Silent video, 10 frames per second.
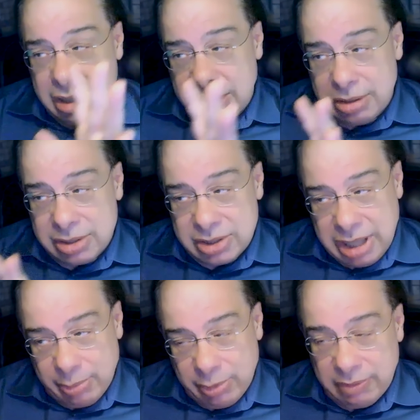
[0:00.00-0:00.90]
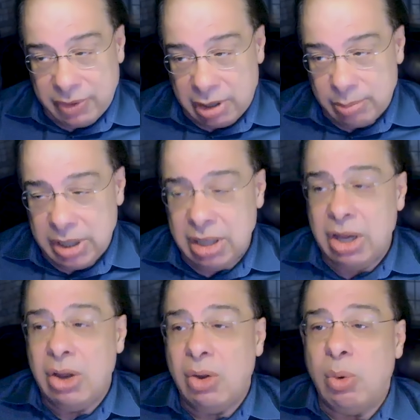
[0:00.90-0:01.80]
in a stable environment,
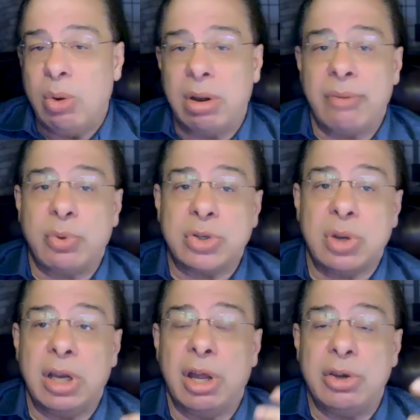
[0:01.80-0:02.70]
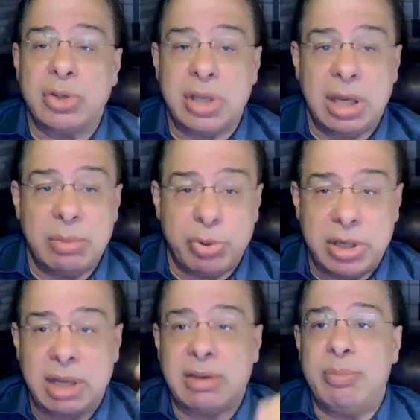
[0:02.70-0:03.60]
or if we're trying to understand
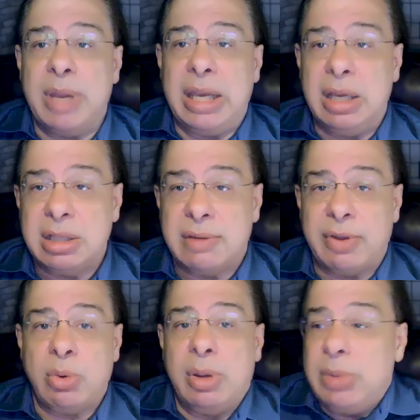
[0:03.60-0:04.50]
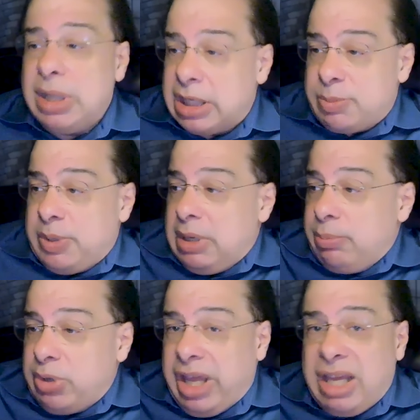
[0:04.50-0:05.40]
predictive maintenance of equipment that's been
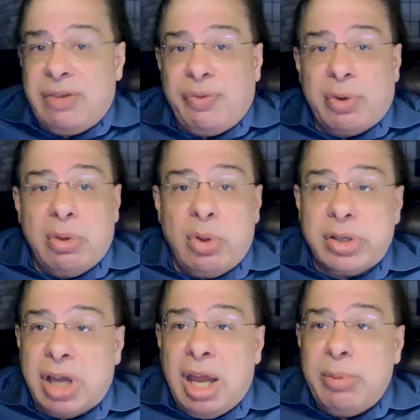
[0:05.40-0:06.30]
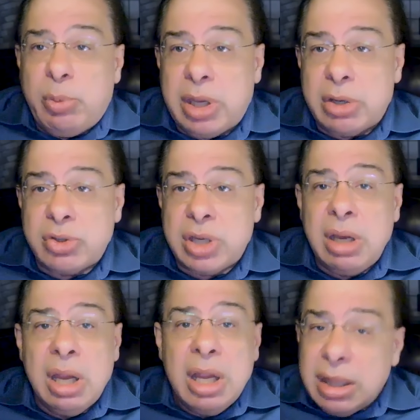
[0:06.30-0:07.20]
in place for a long time and we
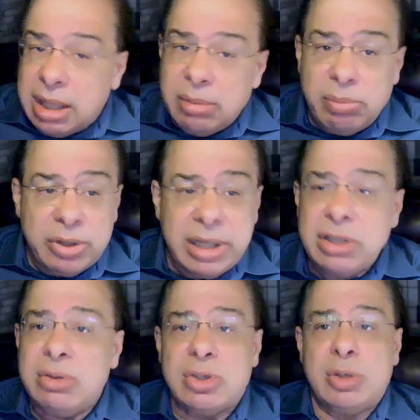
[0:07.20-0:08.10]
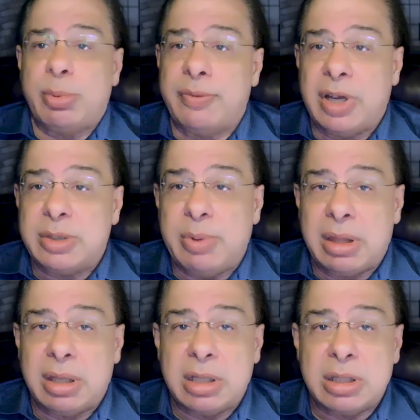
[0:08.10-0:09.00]
understand, then please use supervised
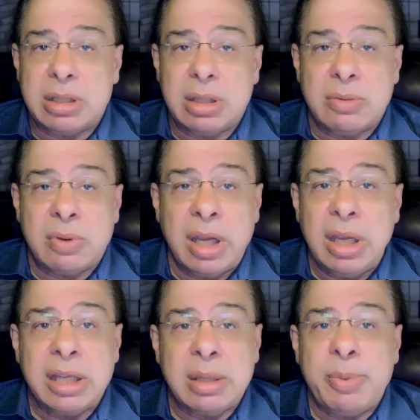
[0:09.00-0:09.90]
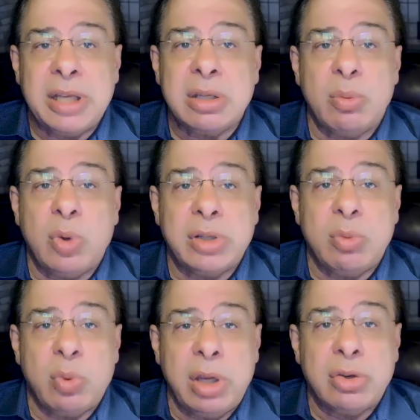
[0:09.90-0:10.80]
methods, right? It depends on what,
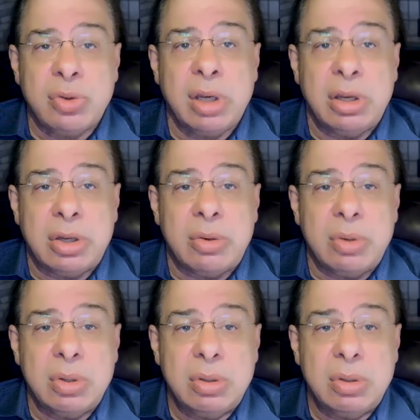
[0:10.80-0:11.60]
what you're trying to do.